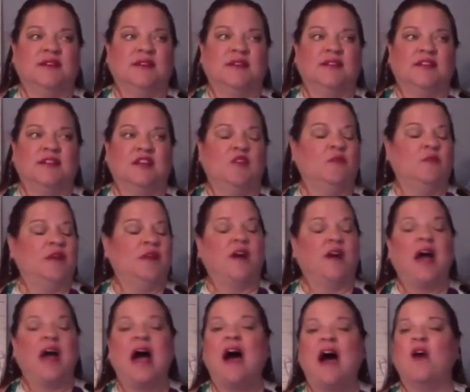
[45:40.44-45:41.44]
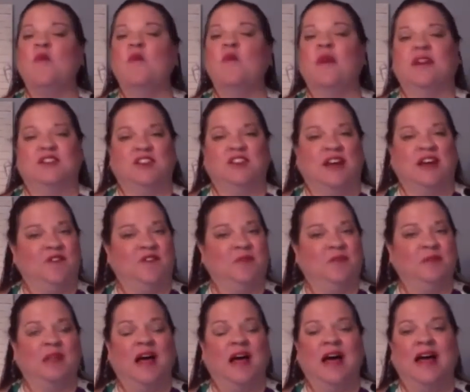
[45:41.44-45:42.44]
that no matter how much I've
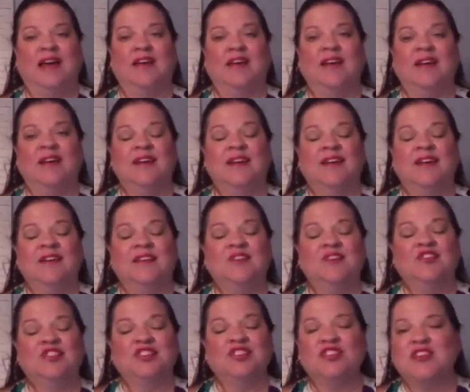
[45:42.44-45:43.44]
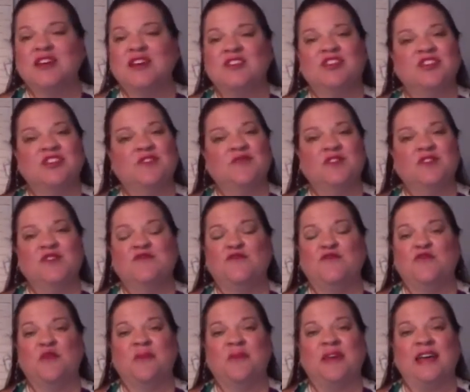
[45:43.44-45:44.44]
applied, it's just not shifting
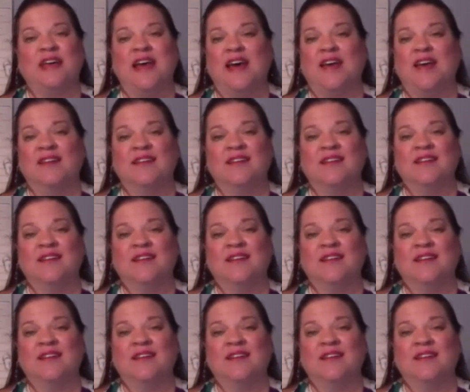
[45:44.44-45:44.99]
for me yet.